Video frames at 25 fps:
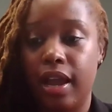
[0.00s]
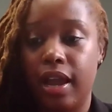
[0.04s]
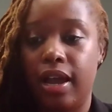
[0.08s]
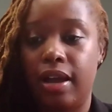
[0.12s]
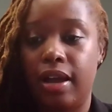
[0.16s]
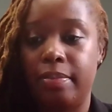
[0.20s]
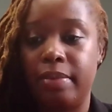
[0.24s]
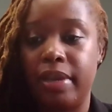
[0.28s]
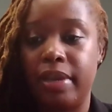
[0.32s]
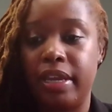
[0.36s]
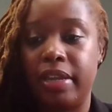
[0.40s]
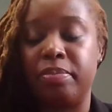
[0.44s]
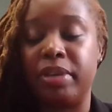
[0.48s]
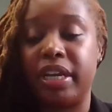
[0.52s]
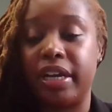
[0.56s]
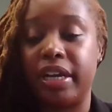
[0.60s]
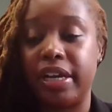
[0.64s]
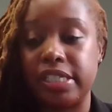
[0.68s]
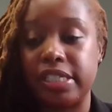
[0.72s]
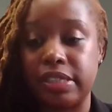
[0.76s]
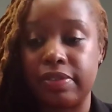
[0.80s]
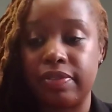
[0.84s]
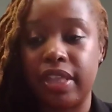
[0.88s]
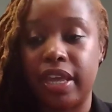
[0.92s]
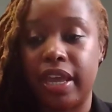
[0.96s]
And
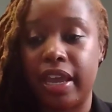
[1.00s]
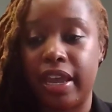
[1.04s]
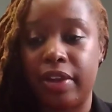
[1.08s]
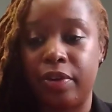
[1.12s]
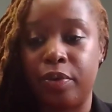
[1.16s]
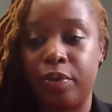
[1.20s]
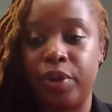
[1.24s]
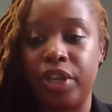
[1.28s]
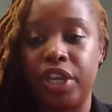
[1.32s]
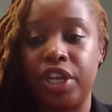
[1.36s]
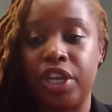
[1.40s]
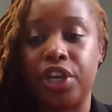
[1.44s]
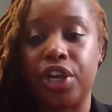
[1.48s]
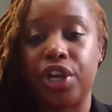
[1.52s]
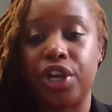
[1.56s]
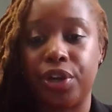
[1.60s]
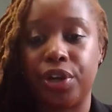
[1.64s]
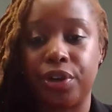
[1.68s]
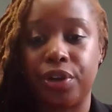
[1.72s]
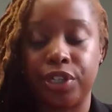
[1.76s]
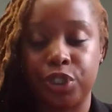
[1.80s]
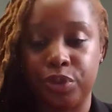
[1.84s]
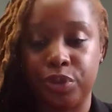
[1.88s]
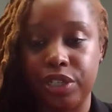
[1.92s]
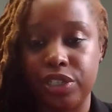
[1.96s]
because of that, we
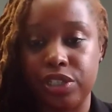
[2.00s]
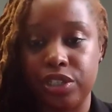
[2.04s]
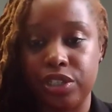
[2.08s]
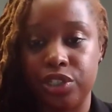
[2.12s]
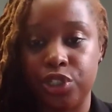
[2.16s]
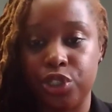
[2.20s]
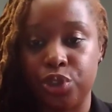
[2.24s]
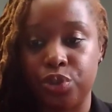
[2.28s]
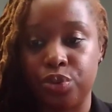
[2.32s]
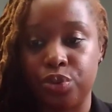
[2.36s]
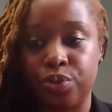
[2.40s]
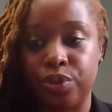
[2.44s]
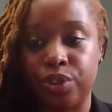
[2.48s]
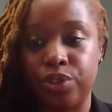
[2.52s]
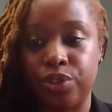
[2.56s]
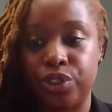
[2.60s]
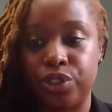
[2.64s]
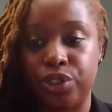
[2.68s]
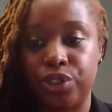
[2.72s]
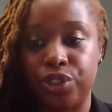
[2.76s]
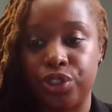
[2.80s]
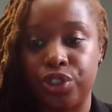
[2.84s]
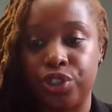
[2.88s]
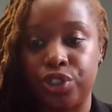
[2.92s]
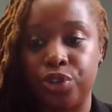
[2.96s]
encourage residential
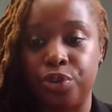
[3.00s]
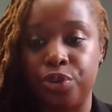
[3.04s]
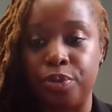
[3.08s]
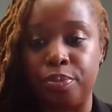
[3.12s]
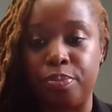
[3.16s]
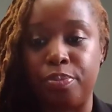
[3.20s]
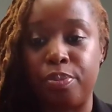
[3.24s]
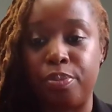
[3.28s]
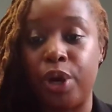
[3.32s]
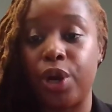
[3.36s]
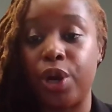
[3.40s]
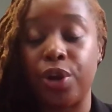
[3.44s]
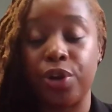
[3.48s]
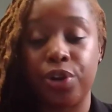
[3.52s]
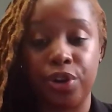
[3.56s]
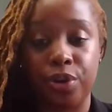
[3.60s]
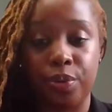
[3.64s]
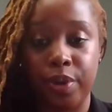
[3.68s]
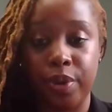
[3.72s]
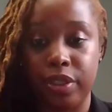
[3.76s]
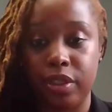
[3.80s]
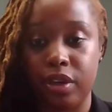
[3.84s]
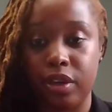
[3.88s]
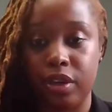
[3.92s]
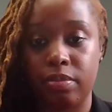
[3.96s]
realtors to partner
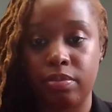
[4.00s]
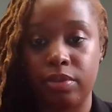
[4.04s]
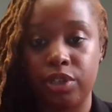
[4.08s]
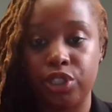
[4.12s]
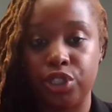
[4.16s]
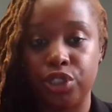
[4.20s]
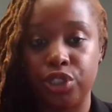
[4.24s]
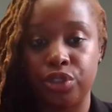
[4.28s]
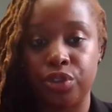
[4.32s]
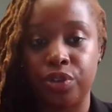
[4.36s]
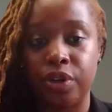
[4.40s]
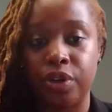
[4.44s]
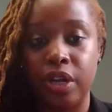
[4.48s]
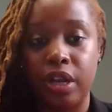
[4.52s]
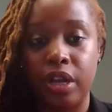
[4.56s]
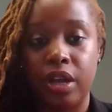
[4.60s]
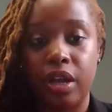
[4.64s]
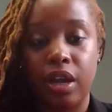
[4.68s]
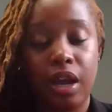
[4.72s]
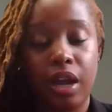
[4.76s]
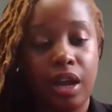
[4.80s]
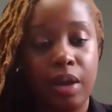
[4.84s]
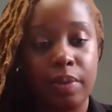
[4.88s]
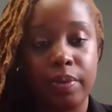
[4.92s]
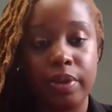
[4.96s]
with a commercial
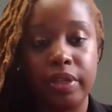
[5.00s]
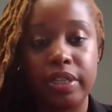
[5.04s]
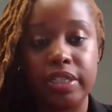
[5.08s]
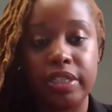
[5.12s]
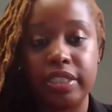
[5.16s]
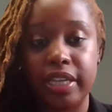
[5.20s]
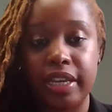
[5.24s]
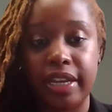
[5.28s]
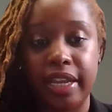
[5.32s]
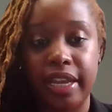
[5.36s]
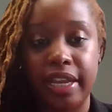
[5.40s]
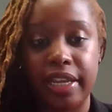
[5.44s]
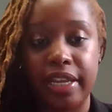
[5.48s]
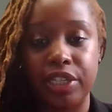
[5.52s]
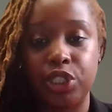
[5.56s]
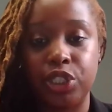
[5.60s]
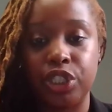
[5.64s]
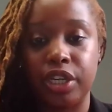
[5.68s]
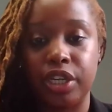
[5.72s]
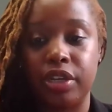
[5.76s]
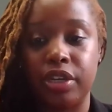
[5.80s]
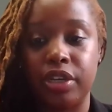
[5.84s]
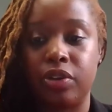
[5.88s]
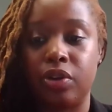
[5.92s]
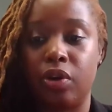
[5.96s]
real estate
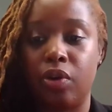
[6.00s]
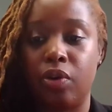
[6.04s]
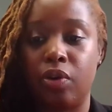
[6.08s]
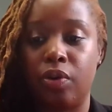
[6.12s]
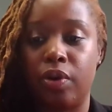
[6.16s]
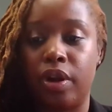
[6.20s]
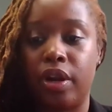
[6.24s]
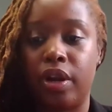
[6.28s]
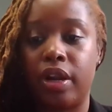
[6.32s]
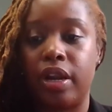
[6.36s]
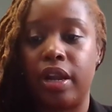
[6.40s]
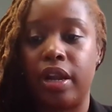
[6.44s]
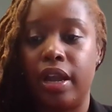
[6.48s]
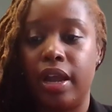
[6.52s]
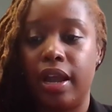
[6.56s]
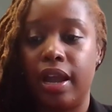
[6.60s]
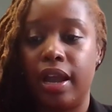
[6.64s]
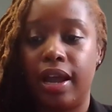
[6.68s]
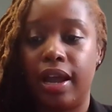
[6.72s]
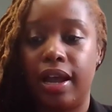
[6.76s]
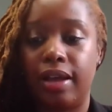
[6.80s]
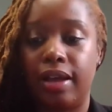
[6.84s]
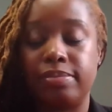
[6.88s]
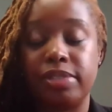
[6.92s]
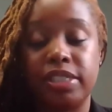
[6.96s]
agent or
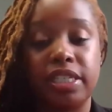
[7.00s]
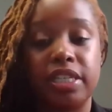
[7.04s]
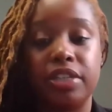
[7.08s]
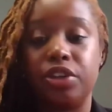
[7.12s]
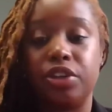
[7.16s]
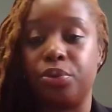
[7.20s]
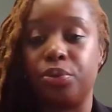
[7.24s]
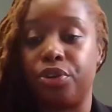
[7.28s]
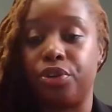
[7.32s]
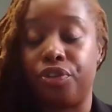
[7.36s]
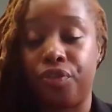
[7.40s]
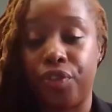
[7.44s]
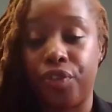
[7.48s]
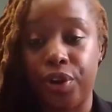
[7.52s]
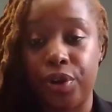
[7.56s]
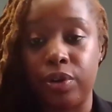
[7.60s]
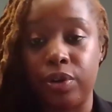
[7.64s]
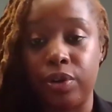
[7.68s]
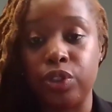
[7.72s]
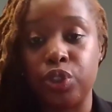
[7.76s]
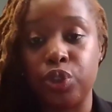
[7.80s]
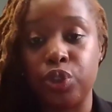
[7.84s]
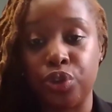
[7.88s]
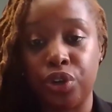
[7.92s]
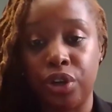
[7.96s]
send a
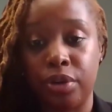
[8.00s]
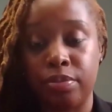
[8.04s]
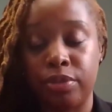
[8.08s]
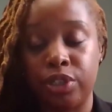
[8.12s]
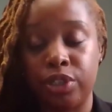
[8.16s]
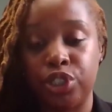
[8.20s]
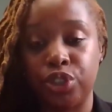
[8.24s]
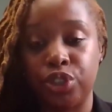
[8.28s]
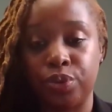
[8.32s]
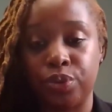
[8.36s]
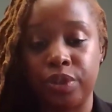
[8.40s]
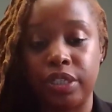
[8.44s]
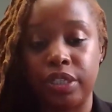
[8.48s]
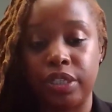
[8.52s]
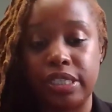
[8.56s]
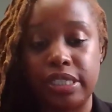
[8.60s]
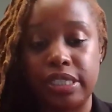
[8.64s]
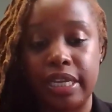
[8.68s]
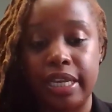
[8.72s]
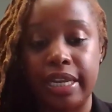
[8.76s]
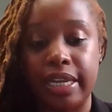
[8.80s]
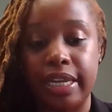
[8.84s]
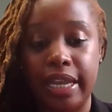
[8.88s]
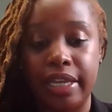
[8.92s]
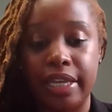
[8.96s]
referral to a commercial real
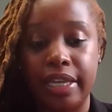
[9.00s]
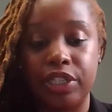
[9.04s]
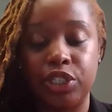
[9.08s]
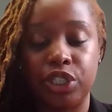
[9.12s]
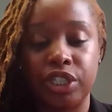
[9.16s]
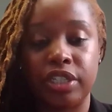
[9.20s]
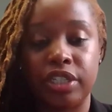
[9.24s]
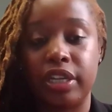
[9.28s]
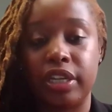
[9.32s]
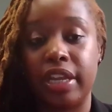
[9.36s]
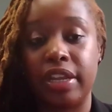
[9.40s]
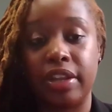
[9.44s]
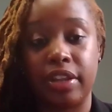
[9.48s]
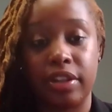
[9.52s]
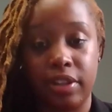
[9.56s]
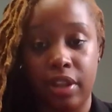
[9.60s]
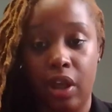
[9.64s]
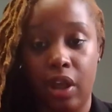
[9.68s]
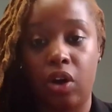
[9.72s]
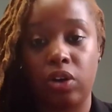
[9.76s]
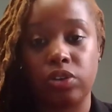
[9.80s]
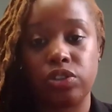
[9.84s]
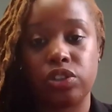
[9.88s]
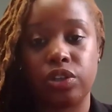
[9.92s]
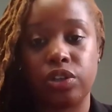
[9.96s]
estate agent. And
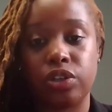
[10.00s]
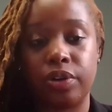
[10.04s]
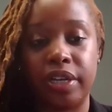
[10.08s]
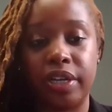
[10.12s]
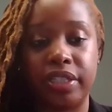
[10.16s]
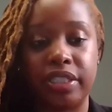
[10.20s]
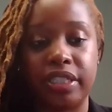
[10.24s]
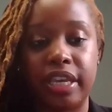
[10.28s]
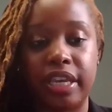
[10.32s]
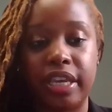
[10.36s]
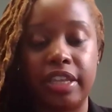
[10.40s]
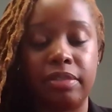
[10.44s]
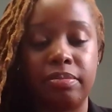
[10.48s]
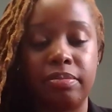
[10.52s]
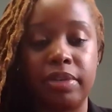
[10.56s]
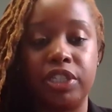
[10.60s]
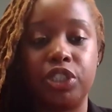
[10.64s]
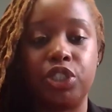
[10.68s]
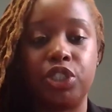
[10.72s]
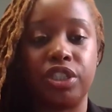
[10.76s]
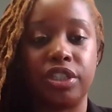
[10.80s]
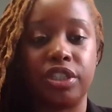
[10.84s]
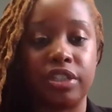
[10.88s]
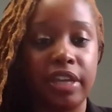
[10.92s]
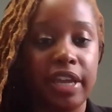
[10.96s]
also, as Keith
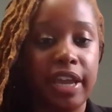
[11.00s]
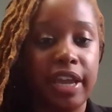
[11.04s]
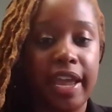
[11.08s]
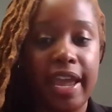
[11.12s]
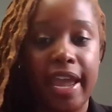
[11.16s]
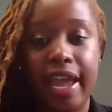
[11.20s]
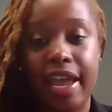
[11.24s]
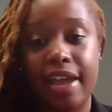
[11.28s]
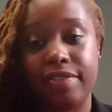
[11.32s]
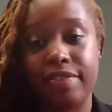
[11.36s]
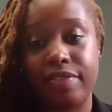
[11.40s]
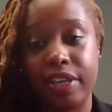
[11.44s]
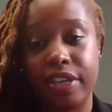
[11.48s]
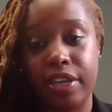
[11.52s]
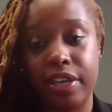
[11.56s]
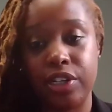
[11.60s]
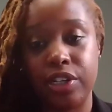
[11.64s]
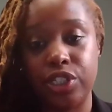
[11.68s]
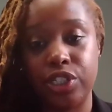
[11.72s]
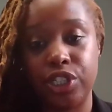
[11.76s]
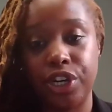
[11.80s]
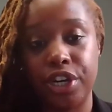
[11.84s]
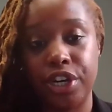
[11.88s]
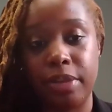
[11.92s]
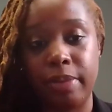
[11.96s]
mentioned, having an
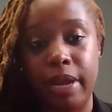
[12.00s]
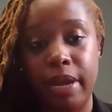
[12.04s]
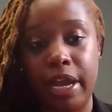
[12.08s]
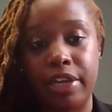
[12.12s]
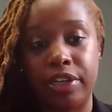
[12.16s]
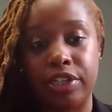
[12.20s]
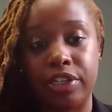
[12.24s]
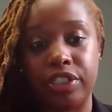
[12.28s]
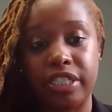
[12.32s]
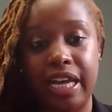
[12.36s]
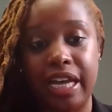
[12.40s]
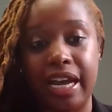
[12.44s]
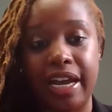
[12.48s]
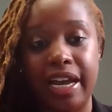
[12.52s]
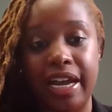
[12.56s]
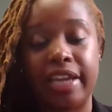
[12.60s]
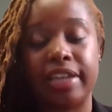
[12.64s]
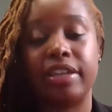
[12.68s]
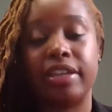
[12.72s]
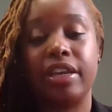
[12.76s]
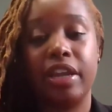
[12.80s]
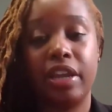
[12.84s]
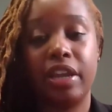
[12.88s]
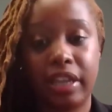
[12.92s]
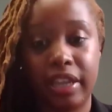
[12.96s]
attorney by your
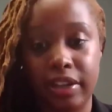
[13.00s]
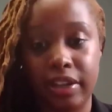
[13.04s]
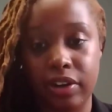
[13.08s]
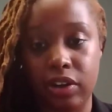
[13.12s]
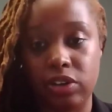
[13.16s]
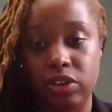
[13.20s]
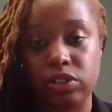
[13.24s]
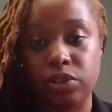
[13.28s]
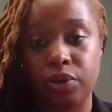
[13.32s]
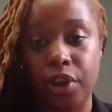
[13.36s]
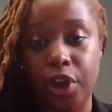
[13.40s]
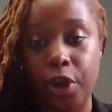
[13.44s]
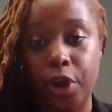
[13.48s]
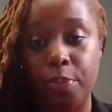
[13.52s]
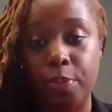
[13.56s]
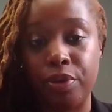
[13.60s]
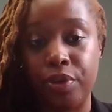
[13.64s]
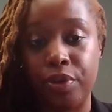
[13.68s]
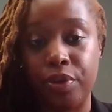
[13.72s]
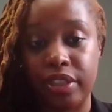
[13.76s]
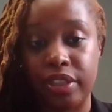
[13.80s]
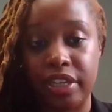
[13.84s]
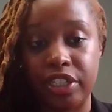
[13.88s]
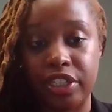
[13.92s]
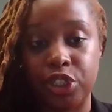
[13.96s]
side can also help you
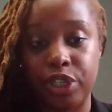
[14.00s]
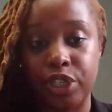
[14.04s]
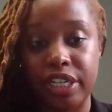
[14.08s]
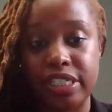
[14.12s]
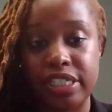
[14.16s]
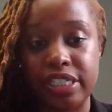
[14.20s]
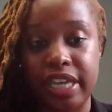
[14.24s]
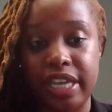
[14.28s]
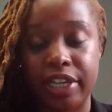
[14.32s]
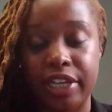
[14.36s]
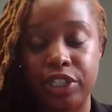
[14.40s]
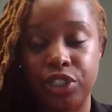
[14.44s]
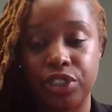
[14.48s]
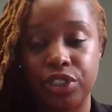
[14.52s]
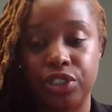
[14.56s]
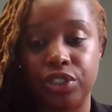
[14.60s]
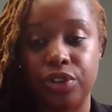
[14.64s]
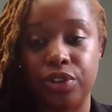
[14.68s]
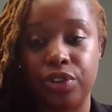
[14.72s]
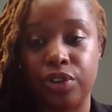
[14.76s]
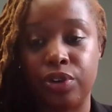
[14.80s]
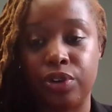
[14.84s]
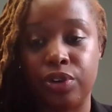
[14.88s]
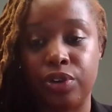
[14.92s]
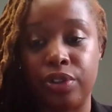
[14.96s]
with that transaction.
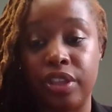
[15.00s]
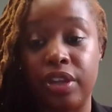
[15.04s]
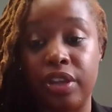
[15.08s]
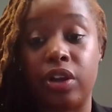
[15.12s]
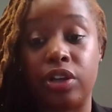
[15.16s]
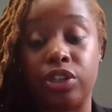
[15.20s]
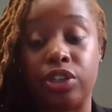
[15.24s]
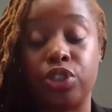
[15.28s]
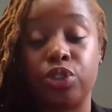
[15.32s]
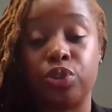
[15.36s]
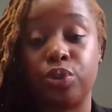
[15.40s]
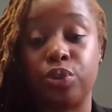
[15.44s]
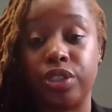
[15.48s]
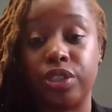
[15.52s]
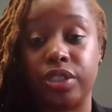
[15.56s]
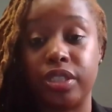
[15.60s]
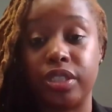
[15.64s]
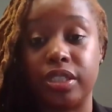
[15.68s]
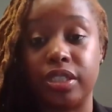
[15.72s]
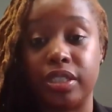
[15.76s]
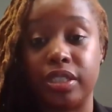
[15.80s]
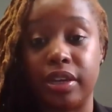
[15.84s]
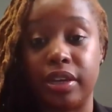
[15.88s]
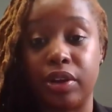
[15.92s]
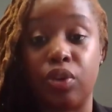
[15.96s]
So there are
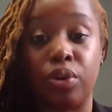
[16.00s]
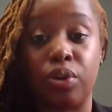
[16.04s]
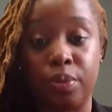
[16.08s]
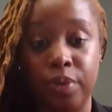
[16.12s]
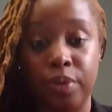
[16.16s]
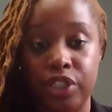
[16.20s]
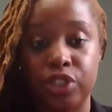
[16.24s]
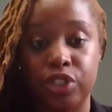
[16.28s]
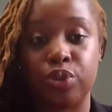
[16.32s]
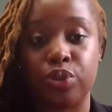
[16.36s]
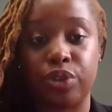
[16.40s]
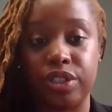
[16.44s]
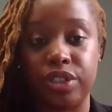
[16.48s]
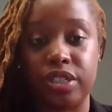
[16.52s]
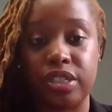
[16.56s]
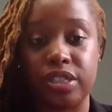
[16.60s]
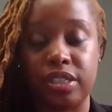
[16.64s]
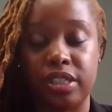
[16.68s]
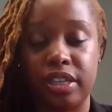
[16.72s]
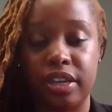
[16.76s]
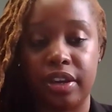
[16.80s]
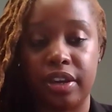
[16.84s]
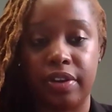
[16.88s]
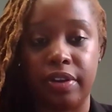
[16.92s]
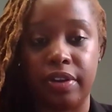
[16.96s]
sources there or resources
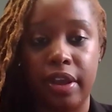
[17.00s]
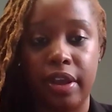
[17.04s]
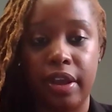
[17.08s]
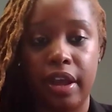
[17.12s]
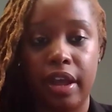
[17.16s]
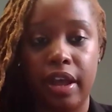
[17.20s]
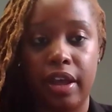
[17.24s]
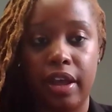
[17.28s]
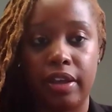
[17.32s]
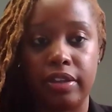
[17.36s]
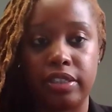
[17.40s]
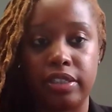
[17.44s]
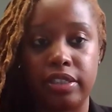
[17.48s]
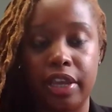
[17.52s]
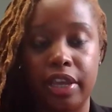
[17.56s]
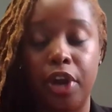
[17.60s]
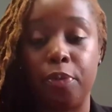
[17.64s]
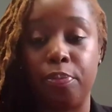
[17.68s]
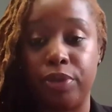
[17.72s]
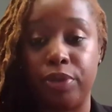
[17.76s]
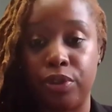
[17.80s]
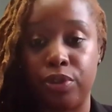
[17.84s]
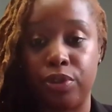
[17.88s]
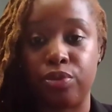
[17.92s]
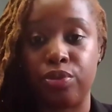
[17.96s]
there to
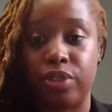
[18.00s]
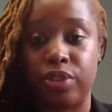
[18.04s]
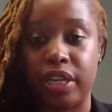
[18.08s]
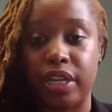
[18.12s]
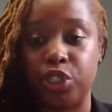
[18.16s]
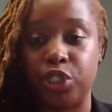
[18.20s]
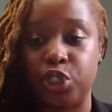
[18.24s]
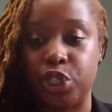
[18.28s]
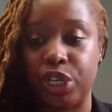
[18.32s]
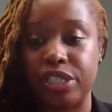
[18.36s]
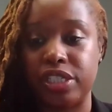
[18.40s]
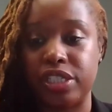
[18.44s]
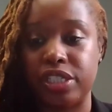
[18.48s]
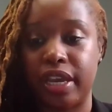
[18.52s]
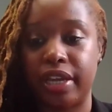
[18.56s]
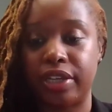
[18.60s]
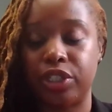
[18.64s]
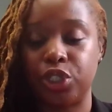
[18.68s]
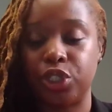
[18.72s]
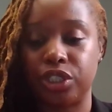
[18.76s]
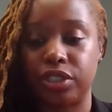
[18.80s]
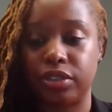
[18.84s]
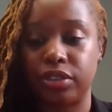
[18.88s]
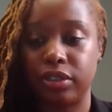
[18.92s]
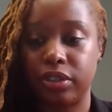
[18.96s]
help you through that
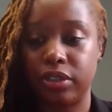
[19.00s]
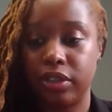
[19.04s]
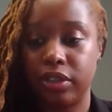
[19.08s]
transaction.